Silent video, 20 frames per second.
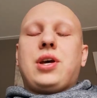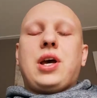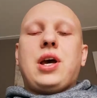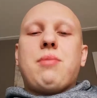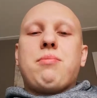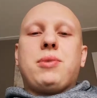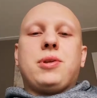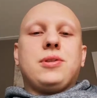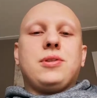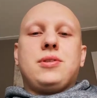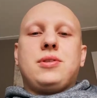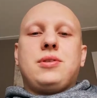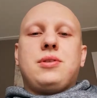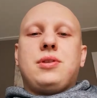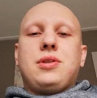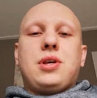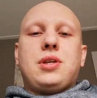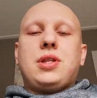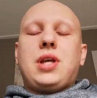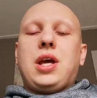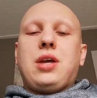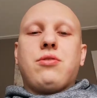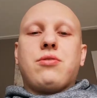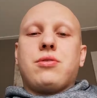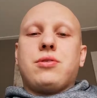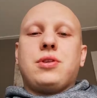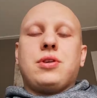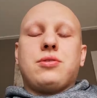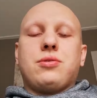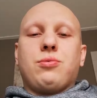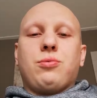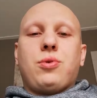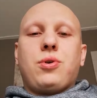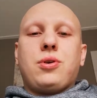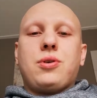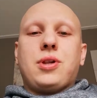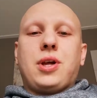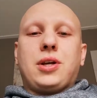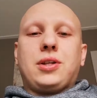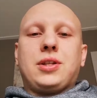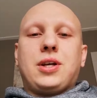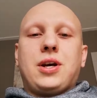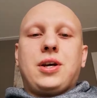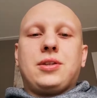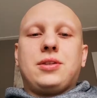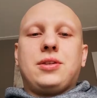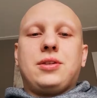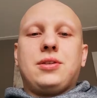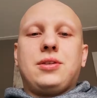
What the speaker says: happen. The nature doesn't work like that.